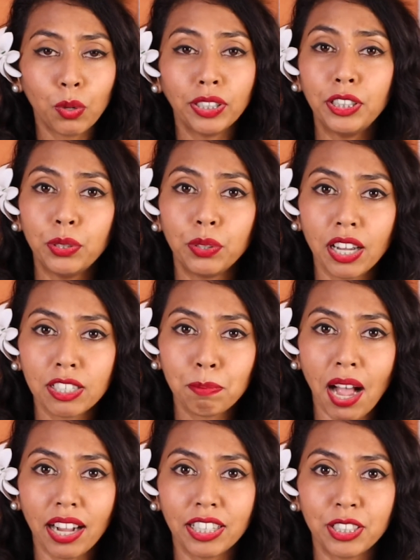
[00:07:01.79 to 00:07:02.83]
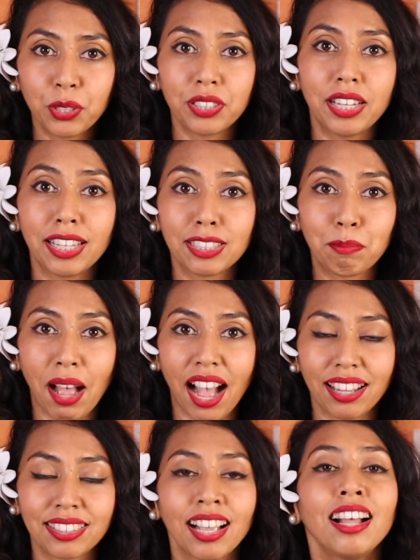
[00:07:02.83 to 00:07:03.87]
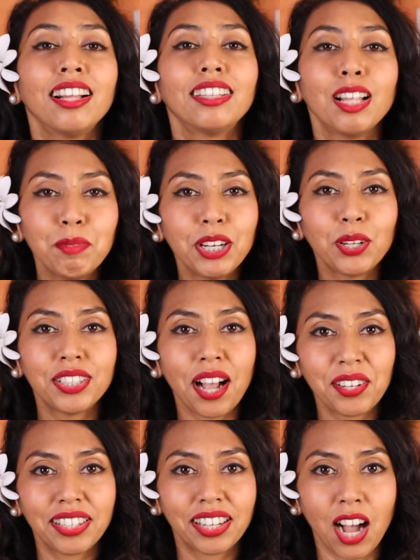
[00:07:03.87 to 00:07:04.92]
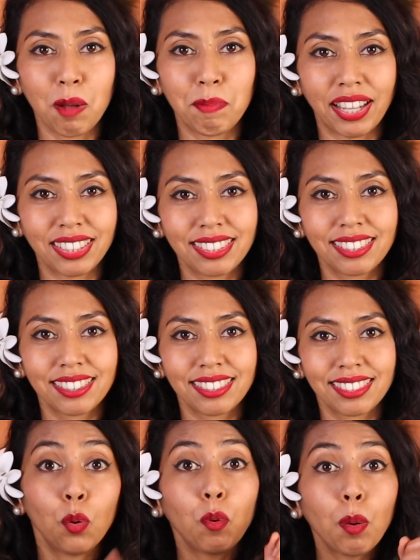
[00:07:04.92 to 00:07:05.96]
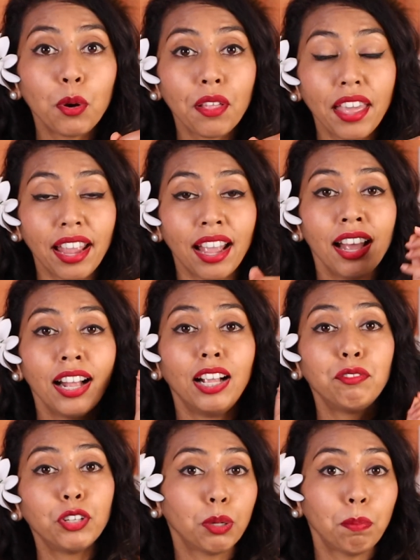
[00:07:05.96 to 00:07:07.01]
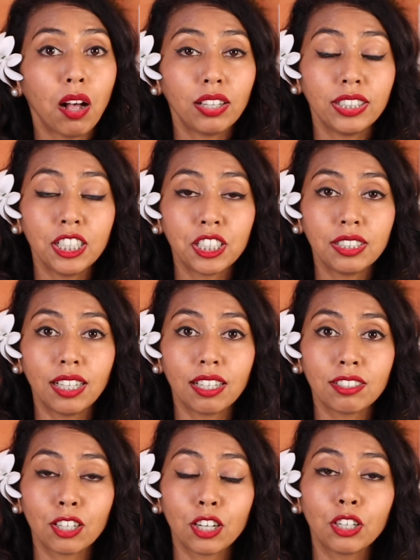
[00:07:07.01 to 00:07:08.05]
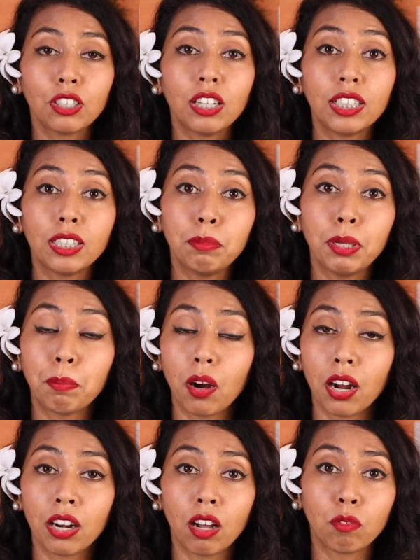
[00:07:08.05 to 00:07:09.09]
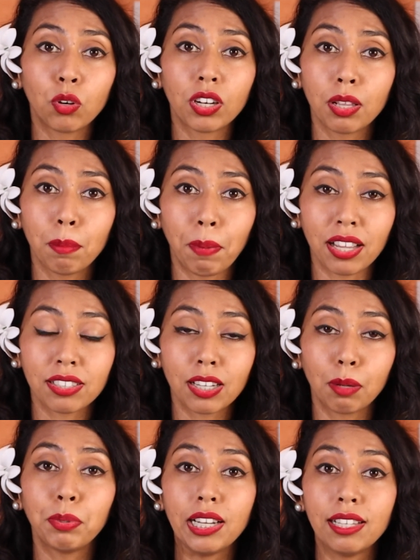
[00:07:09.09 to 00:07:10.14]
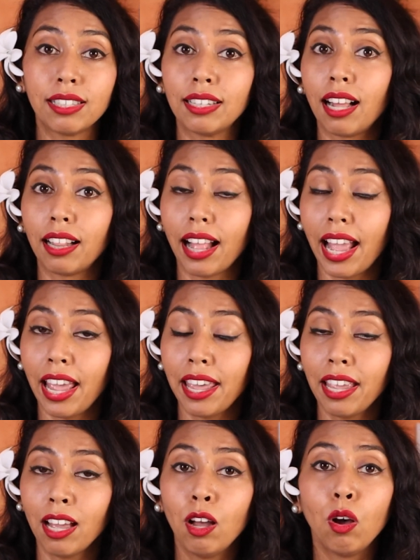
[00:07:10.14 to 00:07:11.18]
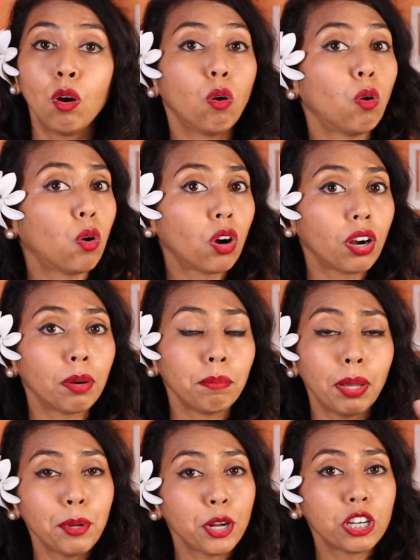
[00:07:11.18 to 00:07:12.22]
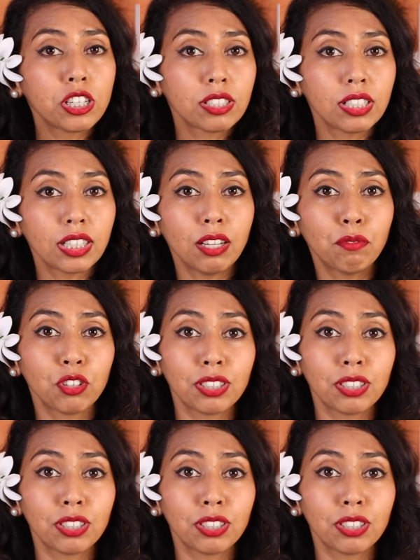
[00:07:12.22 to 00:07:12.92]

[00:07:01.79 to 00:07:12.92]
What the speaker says: what you guys pack in your dance bags. Let me know down in the comments. One more thing, if you're a Polynesian dancer looking to be part of one of the best companies in LA, or maybe you're just looking for